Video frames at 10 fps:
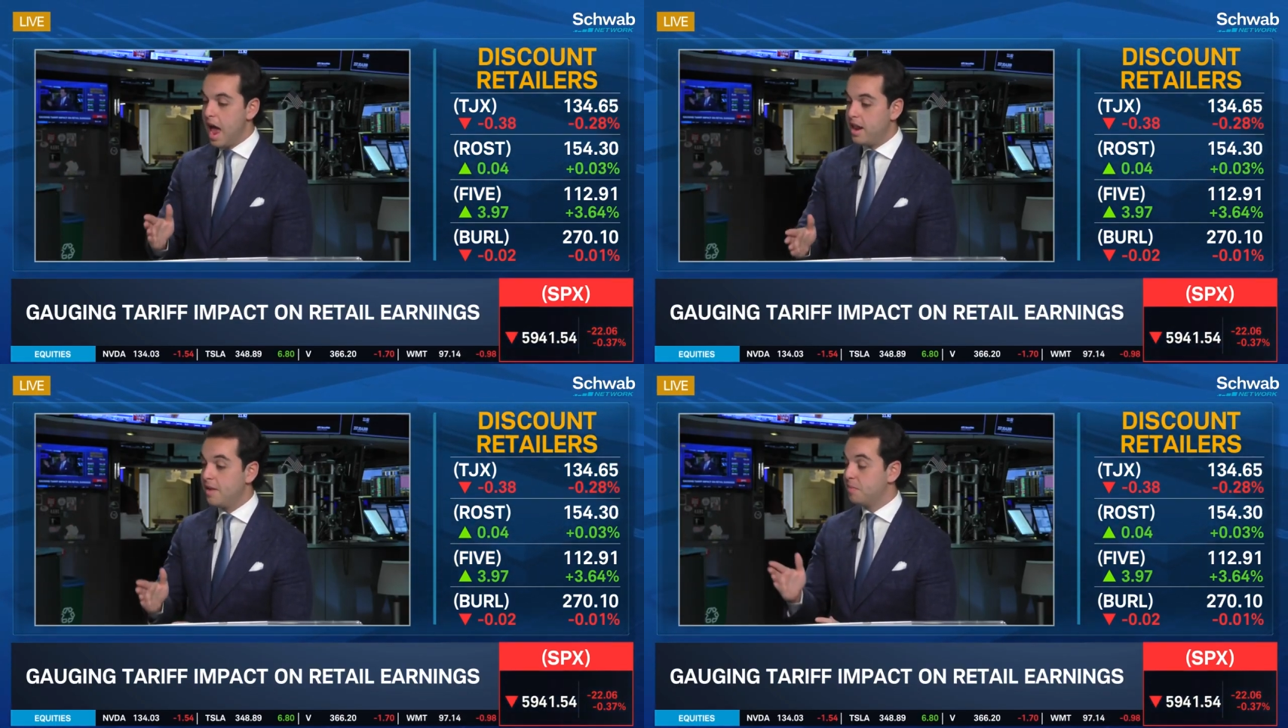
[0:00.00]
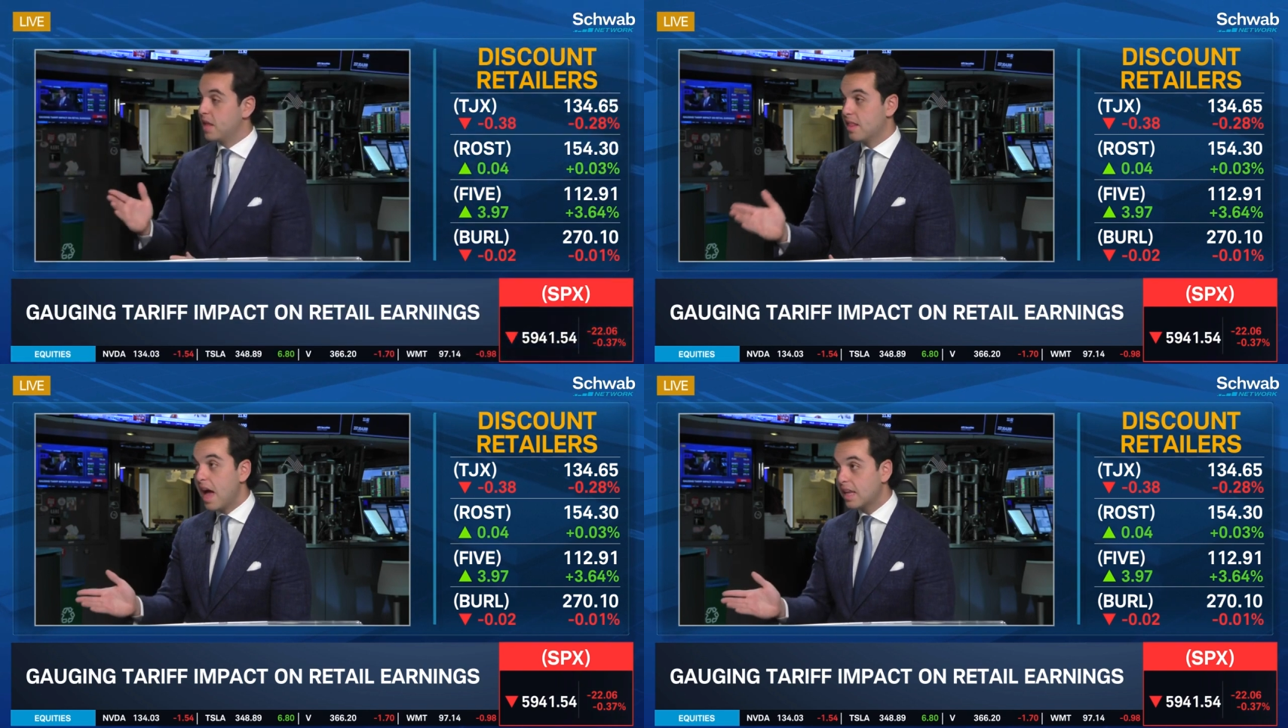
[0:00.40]
And then
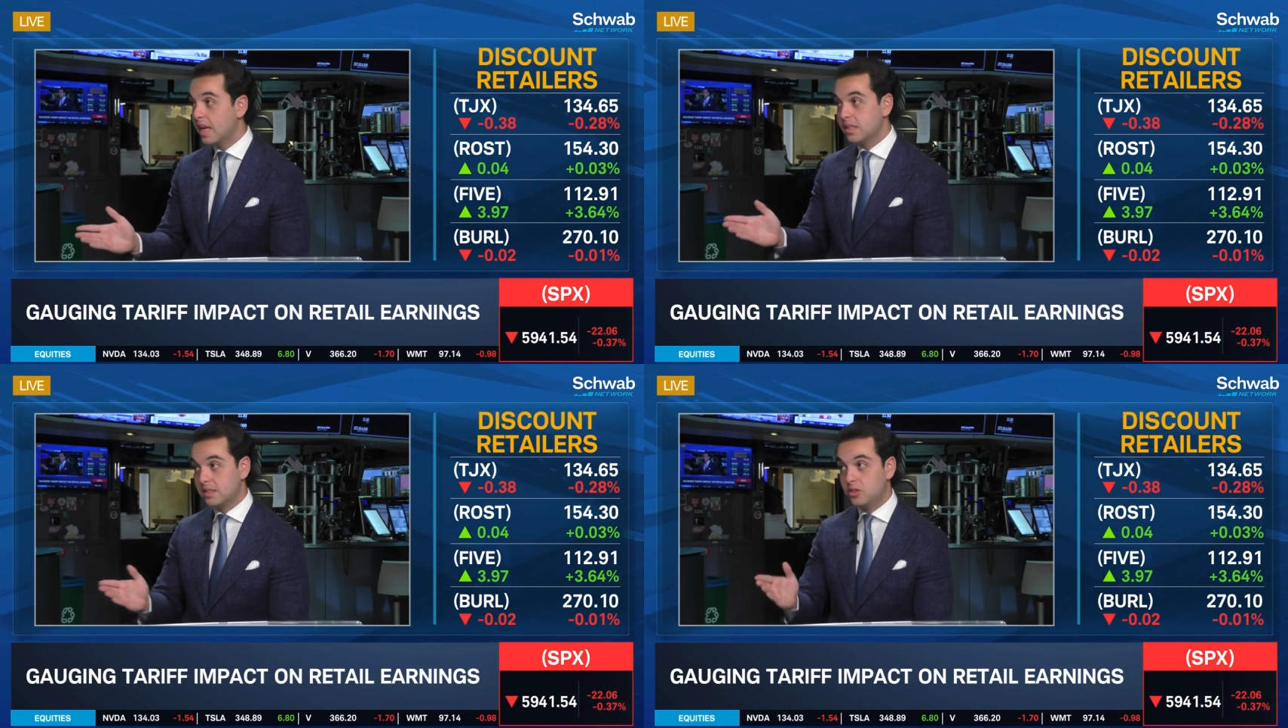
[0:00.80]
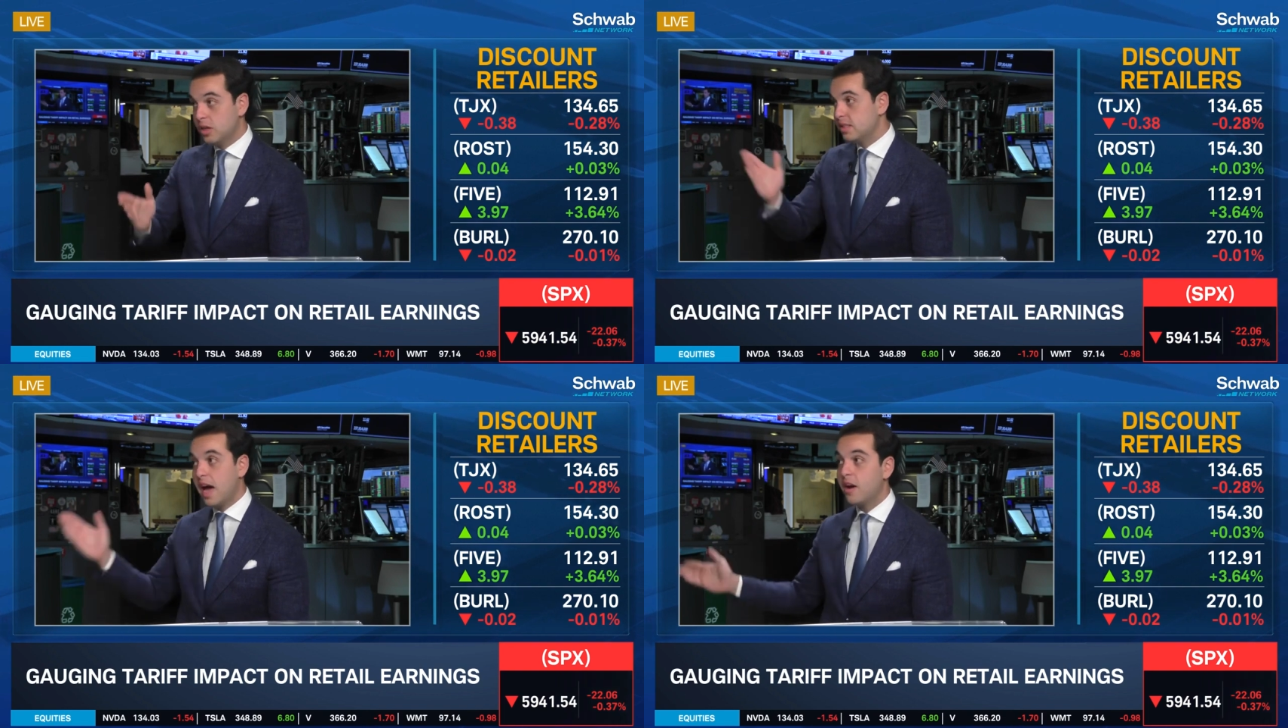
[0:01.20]
in that case,
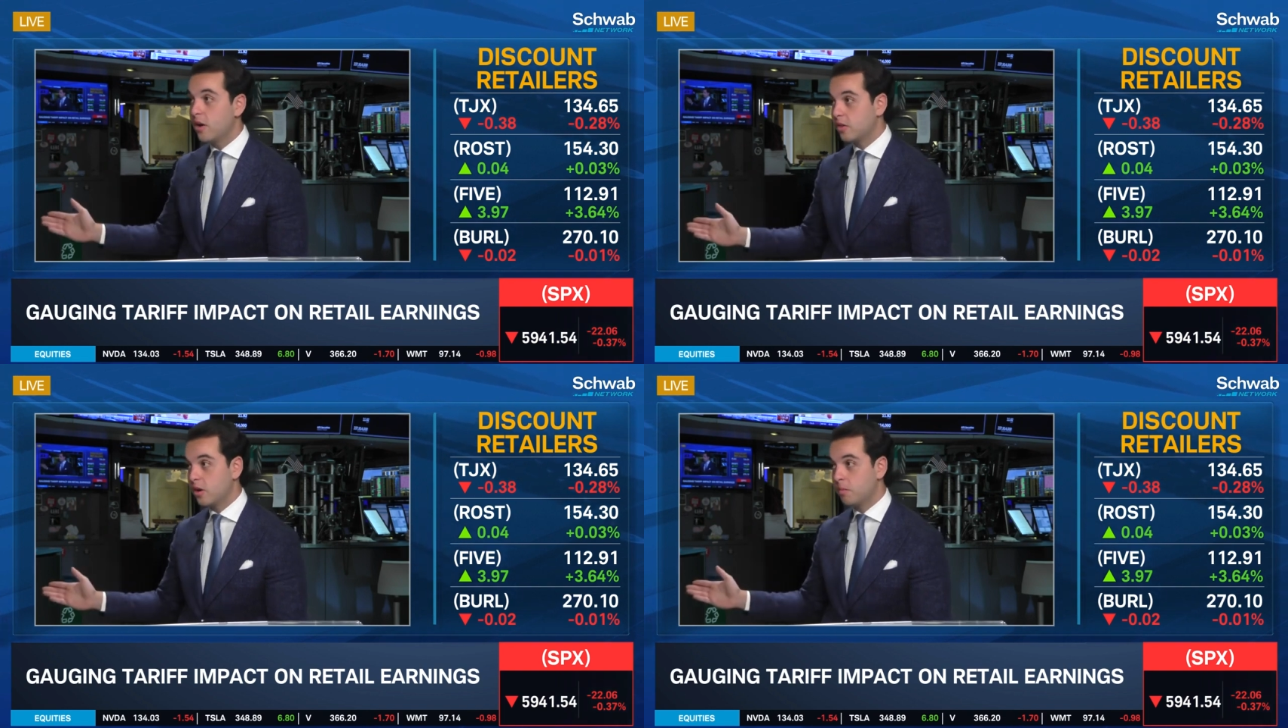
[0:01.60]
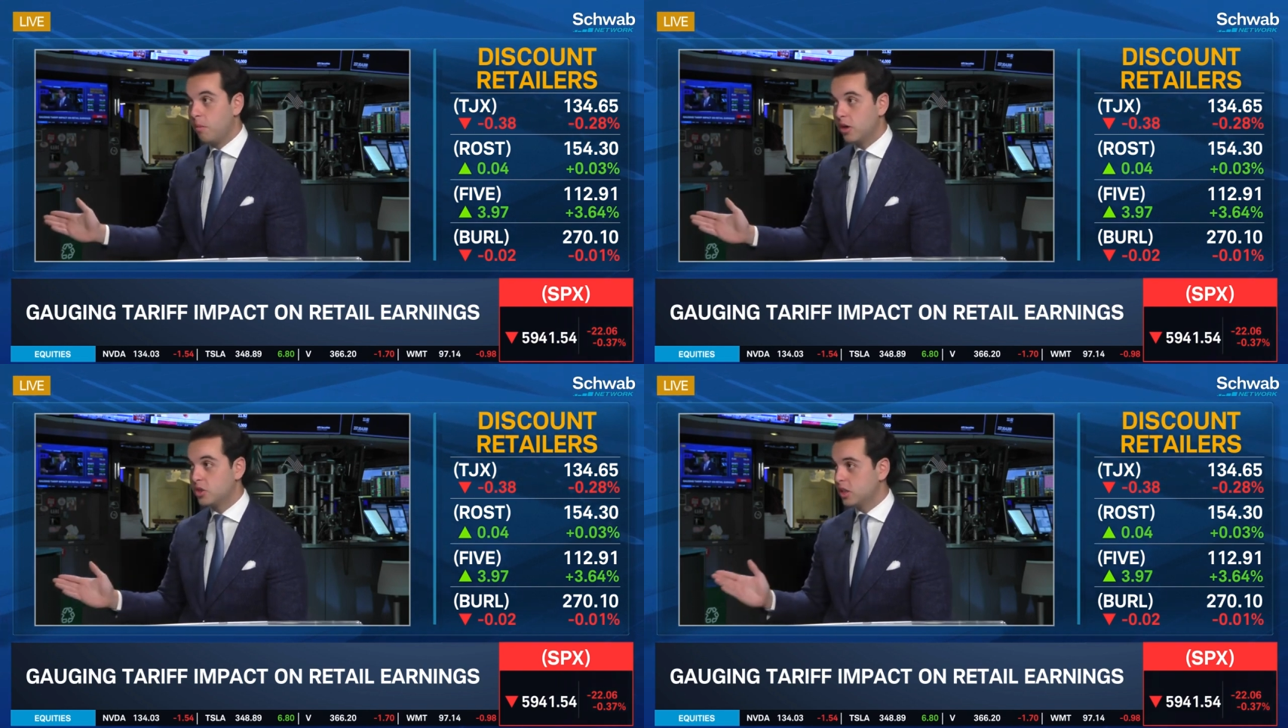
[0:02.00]
does that hurt their
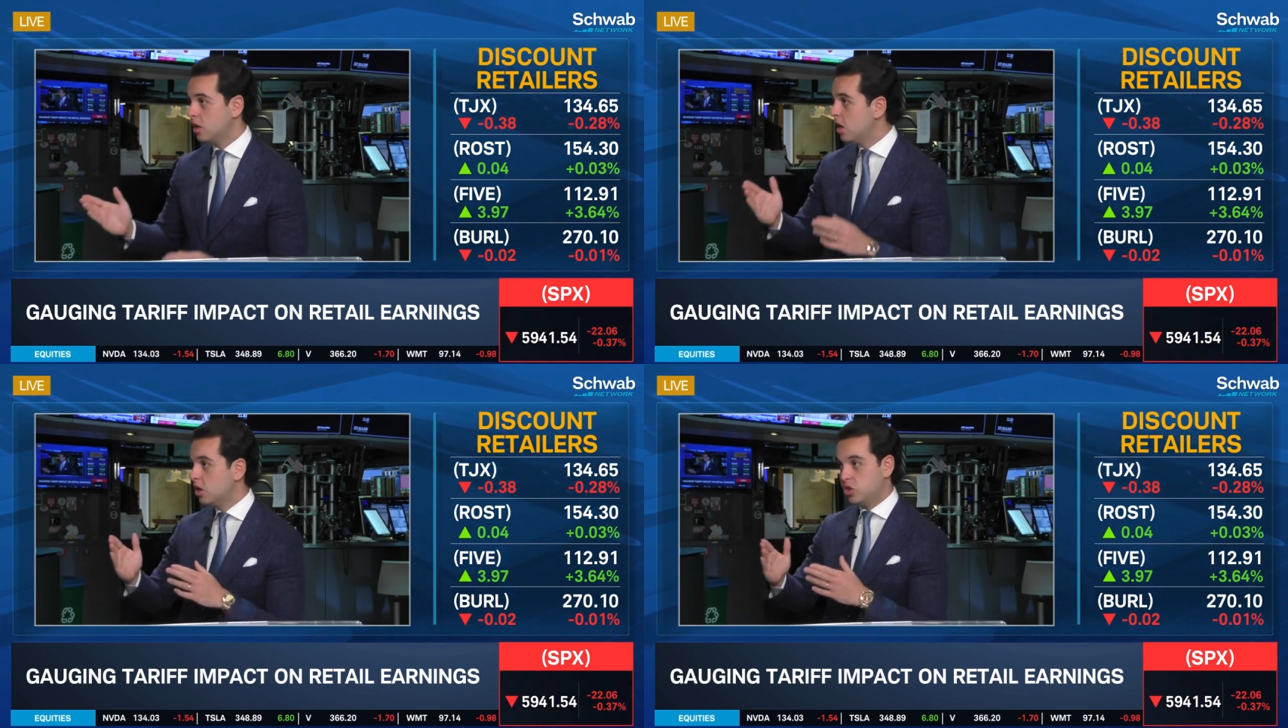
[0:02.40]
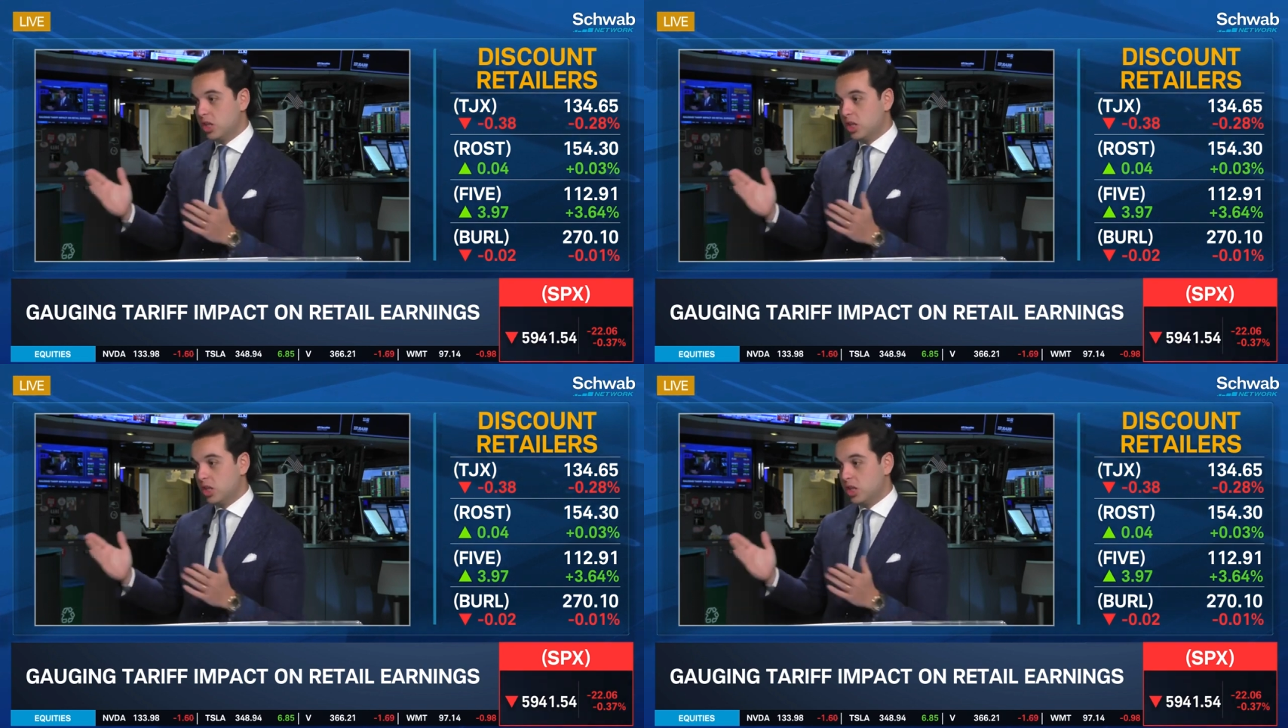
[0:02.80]
margin